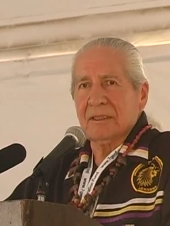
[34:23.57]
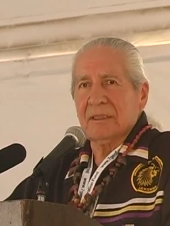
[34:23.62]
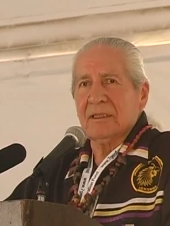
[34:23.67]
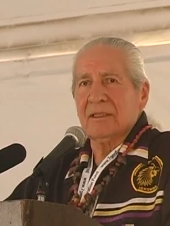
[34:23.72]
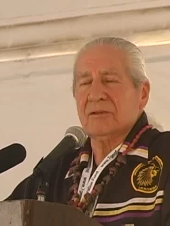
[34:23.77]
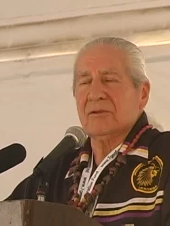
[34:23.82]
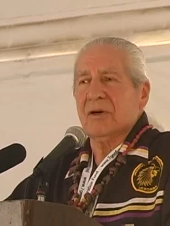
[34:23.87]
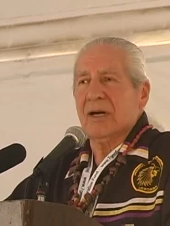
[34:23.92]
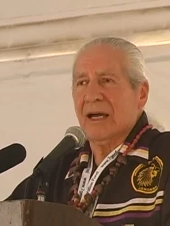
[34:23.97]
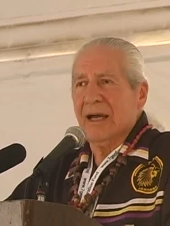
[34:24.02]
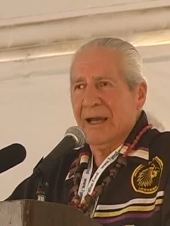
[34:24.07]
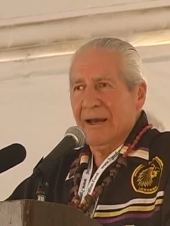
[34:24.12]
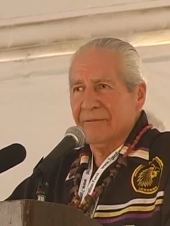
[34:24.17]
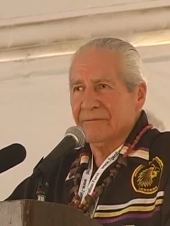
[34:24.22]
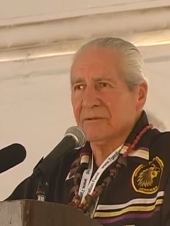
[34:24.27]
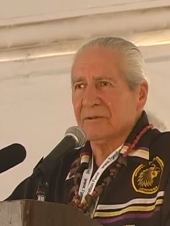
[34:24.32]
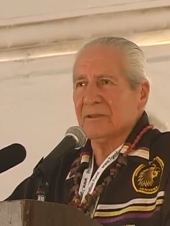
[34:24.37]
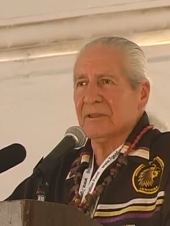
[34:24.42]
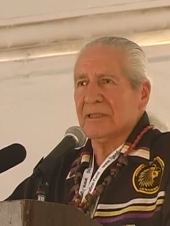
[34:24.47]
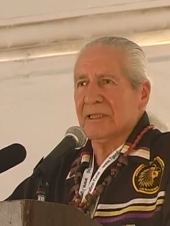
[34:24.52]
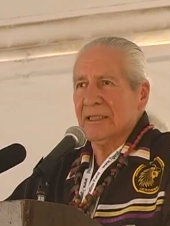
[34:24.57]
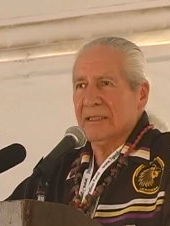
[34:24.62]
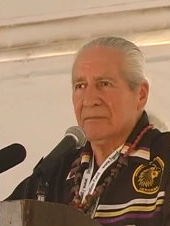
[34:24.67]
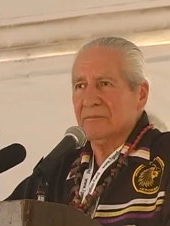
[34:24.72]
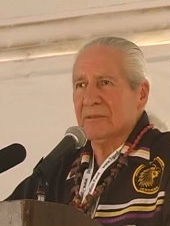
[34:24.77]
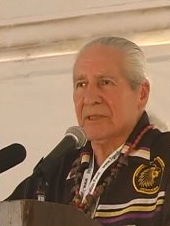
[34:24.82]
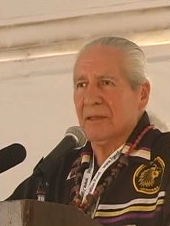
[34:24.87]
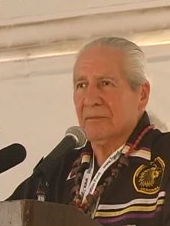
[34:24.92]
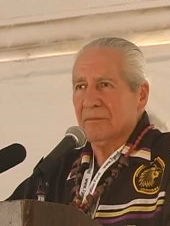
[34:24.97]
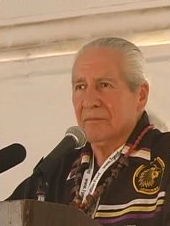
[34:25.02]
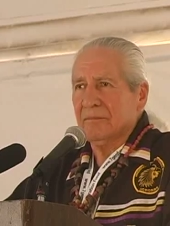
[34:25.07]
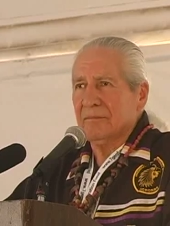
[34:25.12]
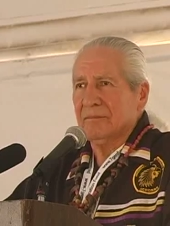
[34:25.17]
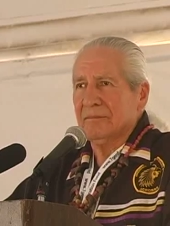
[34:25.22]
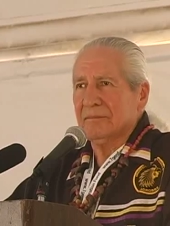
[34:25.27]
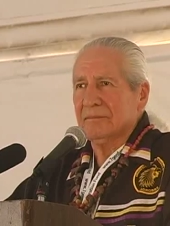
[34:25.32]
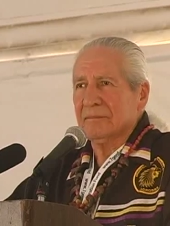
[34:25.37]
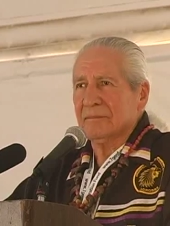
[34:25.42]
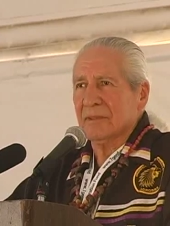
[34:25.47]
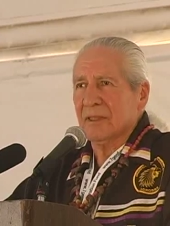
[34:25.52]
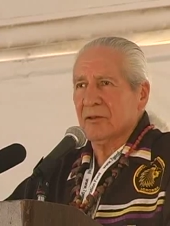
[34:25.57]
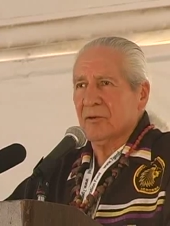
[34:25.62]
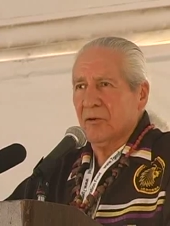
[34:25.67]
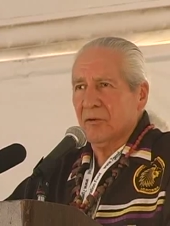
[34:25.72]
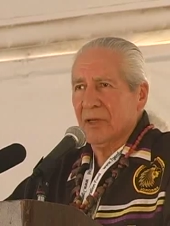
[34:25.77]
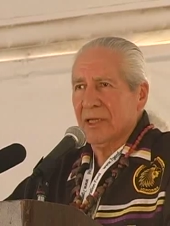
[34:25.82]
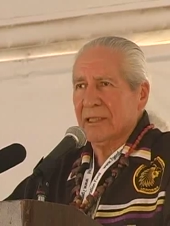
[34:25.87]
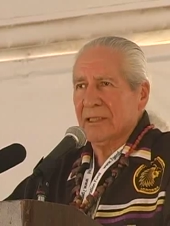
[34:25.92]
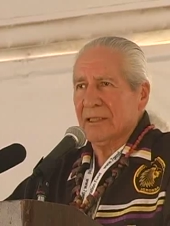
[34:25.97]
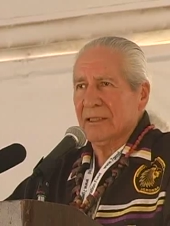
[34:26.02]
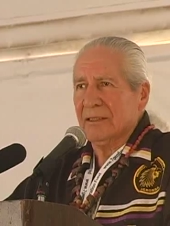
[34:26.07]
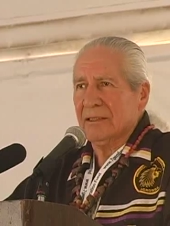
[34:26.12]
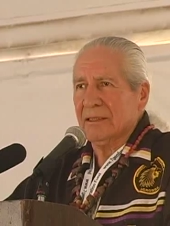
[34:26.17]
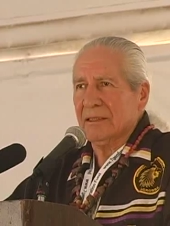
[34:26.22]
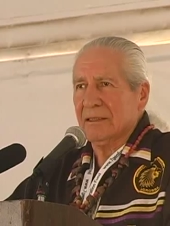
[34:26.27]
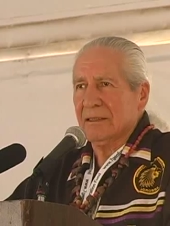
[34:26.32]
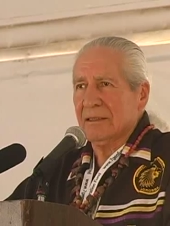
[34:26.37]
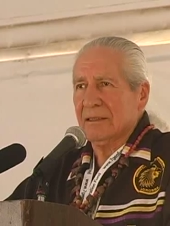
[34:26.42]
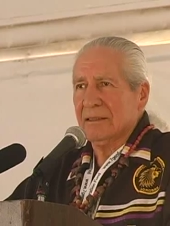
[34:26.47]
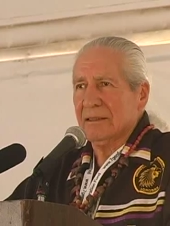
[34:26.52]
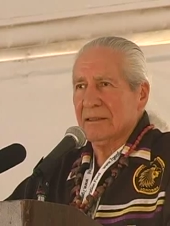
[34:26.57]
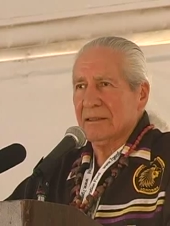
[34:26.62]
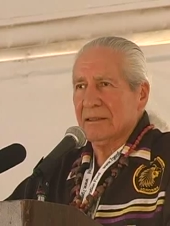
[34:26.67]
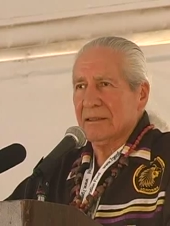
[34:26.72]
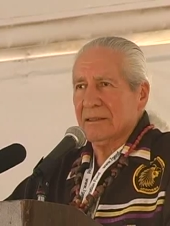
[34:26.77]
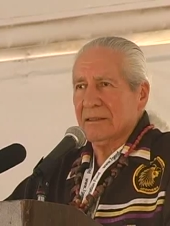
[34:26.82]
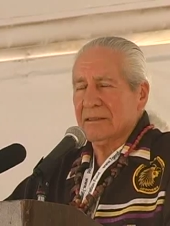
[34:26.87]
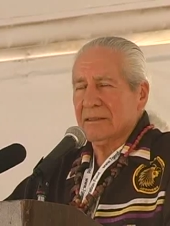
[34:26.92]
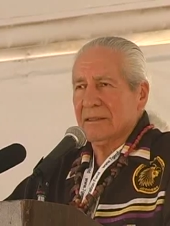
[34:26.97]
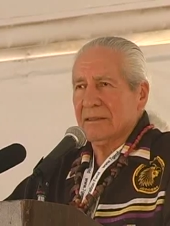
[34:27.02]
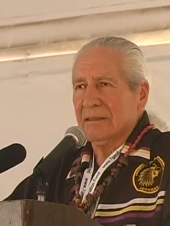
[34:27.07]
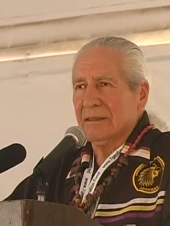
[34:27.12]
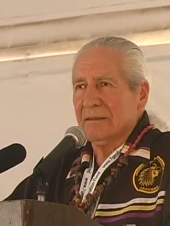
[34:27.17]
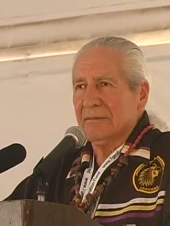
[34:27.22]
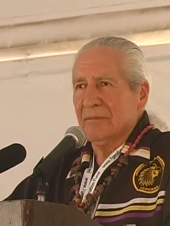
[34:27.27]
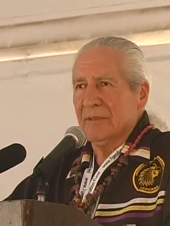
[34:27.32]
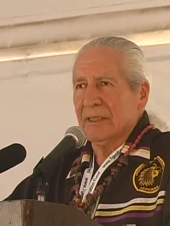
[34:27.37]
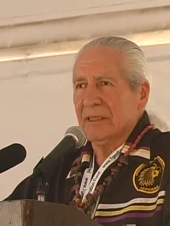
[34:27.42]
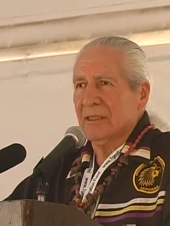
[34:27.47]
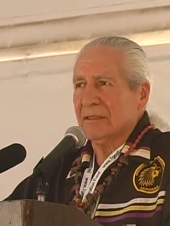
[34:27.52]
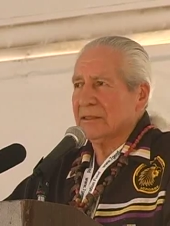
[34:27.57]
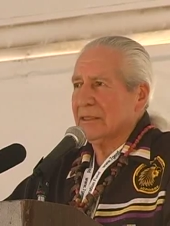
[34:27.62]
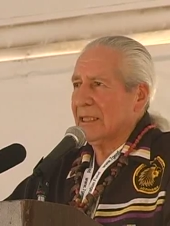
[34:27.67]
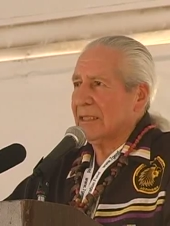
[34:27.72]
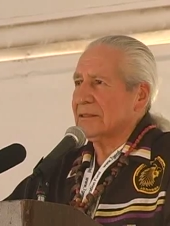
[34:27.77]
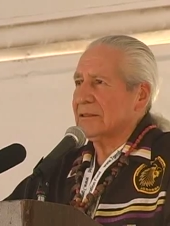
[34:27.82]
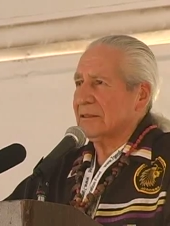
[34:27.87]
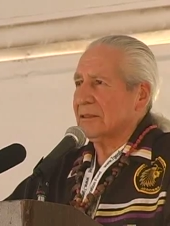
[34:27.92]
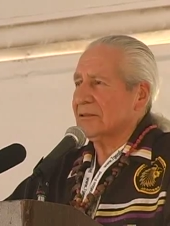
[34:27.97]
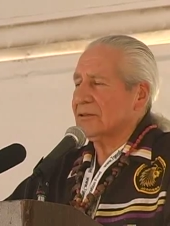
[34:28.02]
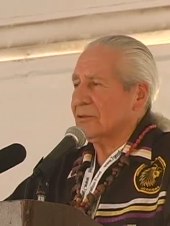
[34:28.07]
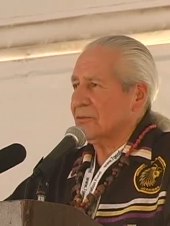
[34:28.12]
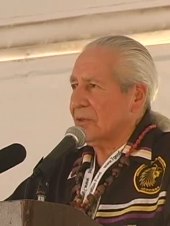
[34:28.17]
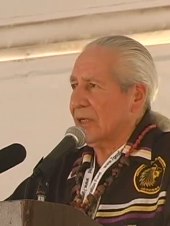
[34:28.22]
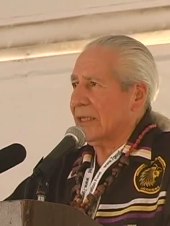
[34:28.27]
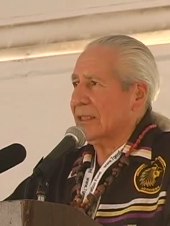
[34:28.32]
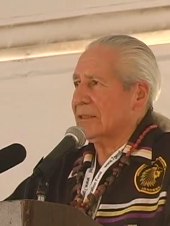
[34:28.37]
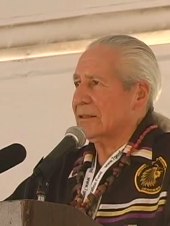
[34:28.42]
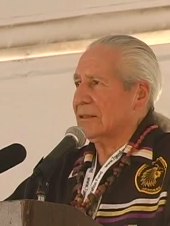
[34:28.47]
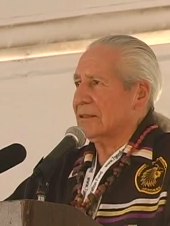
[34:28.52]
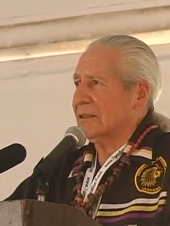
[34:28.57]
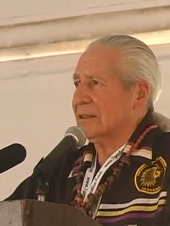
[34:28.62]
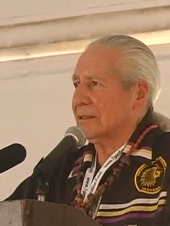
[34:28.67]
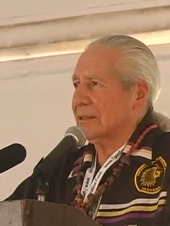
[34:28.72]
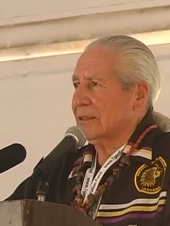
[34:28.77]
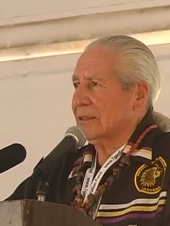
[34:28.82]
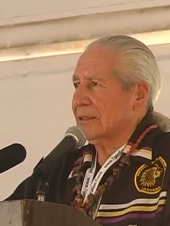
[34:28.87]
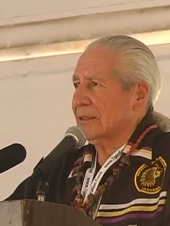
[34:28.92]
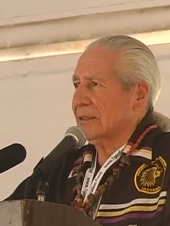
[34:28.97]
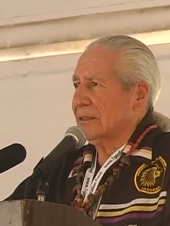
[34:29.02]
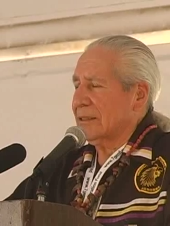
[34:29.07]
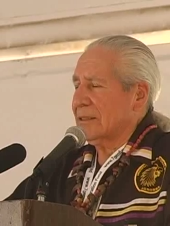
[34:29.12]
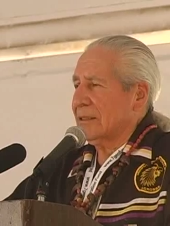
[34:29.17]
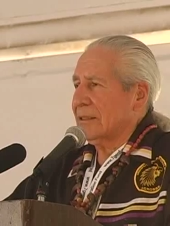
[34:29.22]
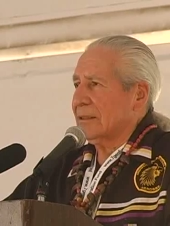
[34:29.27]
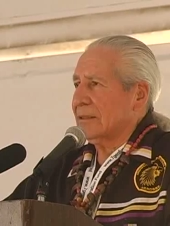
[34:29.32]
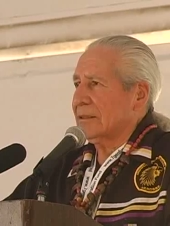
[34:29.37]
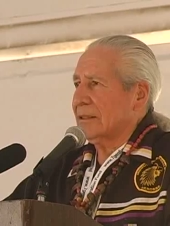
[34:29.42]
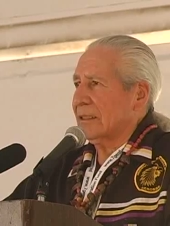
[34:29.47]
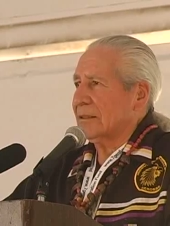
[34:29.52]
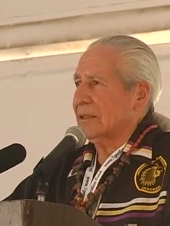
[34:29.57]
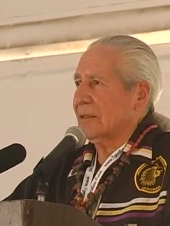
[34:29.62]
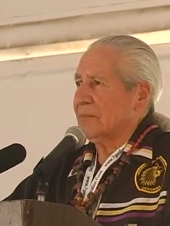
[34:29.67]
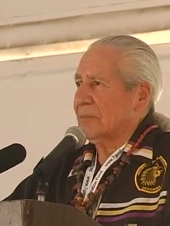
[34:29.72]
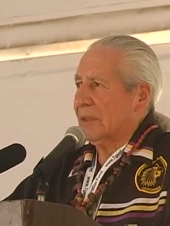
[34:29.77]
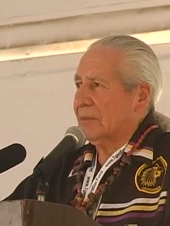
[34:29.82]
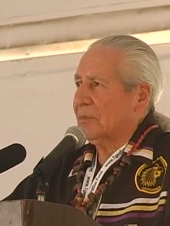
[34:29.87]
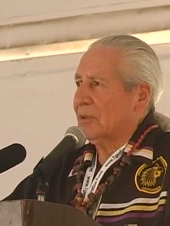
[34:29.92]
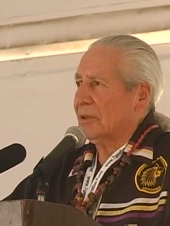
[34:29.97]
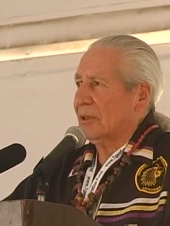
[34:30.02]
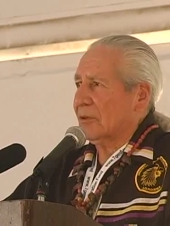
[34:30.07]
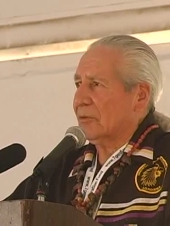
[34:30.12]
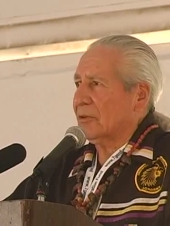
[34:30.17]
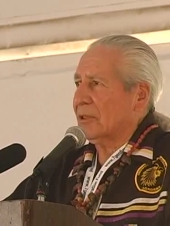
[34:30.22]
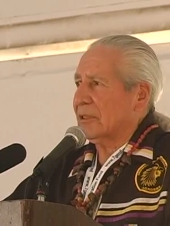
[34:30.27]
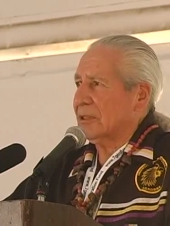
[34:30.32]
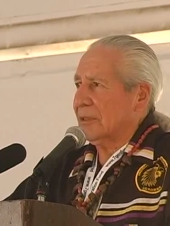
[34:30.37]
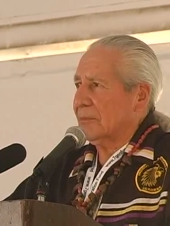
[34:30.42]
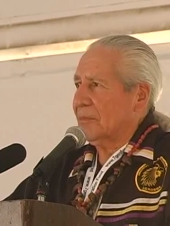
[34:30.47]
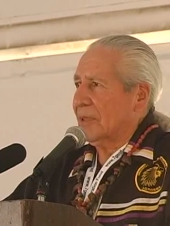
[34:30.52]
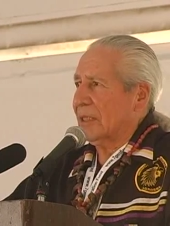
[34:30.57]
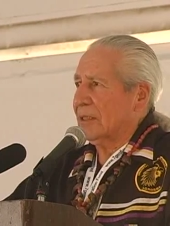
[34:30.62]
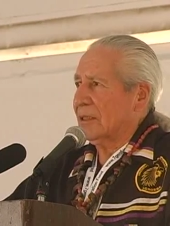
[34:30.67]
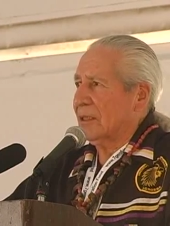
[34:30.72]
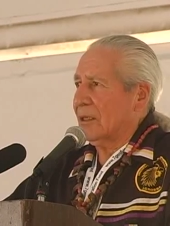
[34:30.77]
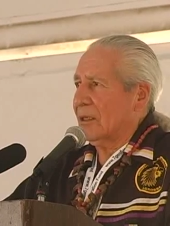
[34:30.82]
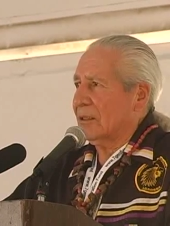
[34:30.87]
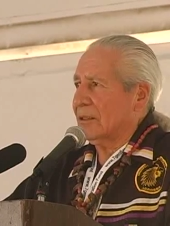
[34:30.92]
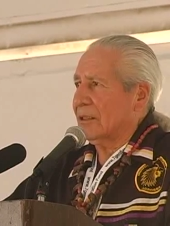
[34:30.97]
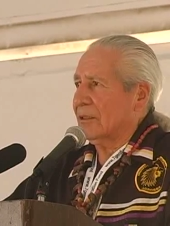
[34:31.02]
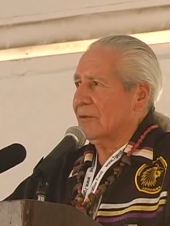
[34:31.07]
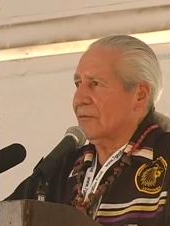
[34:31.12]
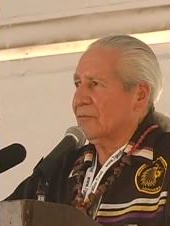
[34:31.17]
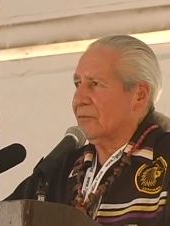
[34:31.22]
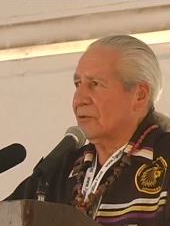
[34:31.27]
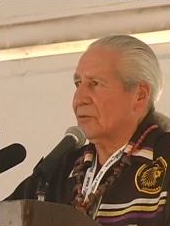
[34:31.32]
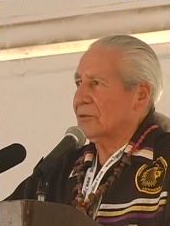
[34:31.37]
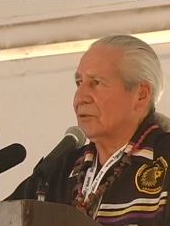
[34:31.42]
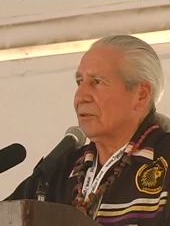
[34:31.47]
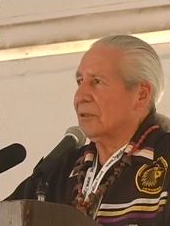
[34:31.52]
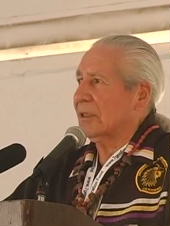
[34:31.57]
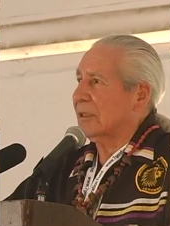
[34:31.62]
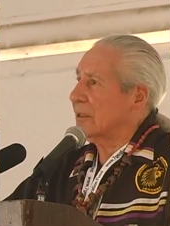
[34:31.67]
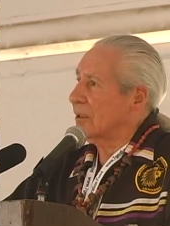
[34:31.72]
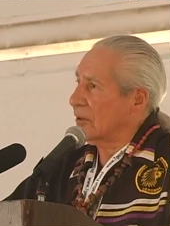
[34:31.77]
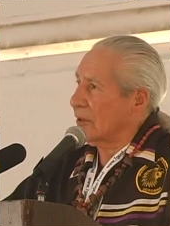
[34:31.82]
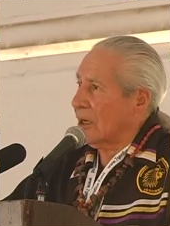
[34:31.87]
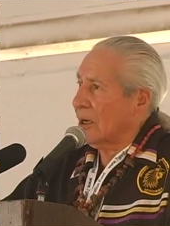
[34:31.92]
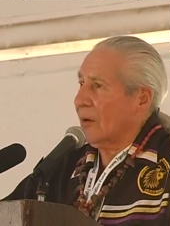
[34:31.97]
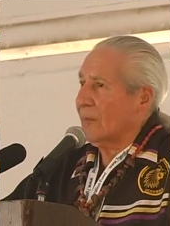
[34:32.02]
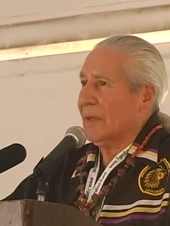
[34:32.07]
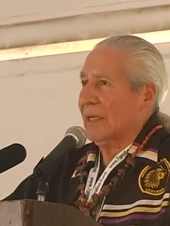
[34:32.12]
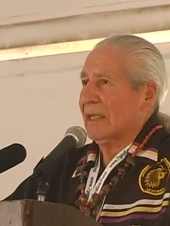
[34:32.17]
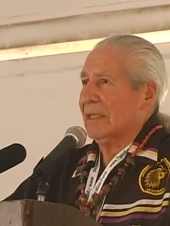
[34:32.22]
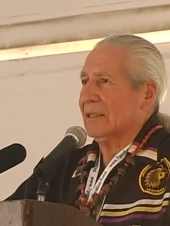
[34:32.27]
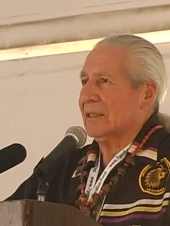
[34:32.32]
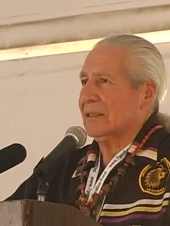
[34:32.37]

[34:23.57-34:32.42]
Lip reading: And you have to keep them going, because that's the strength that the people are going to depend on in the future, and they're coming.